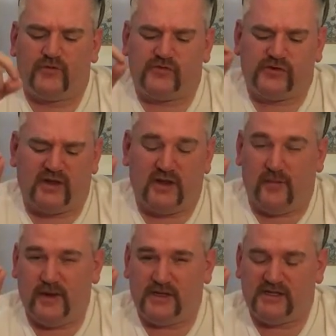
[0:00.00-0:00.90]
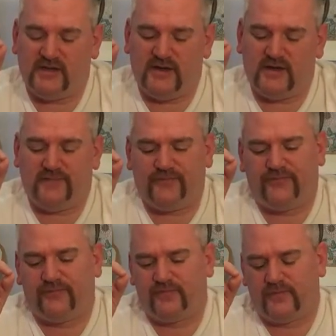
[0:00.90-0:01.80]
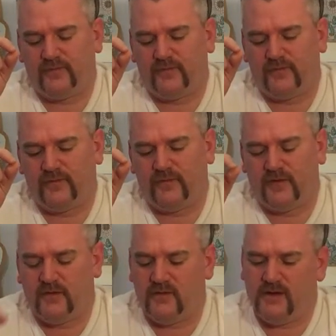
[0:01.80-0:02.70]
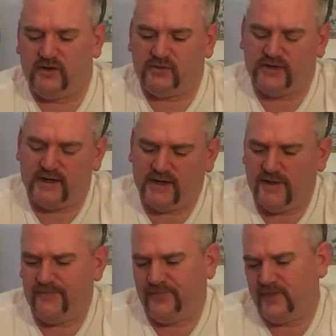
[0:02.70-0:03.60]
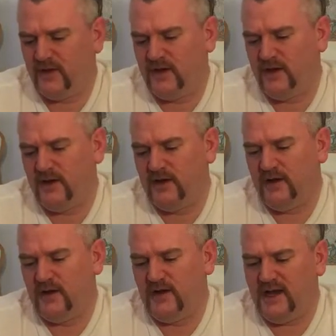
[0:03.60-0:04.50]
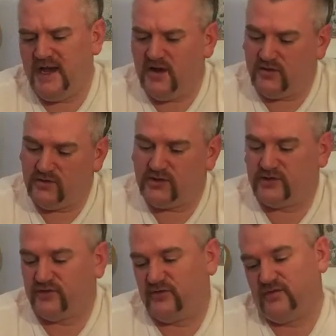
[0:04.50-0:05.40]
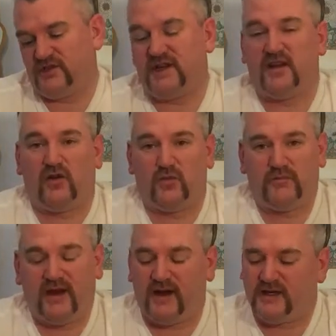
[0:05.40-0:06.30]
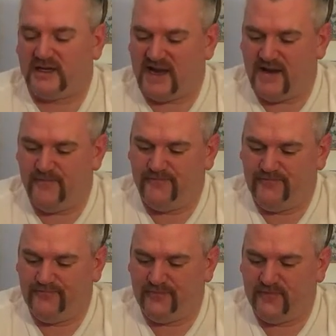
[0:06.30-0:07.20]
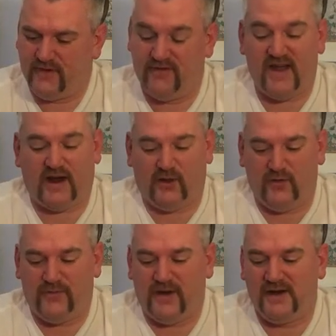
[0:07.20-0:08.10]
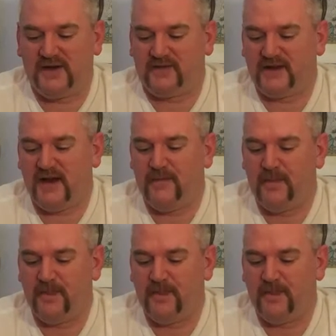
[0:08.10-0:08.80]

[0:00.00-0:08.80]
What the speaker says: So just a little bit of the seaweed. What else was it again? Aeons, so what's that, a long period of time? A very long period of time.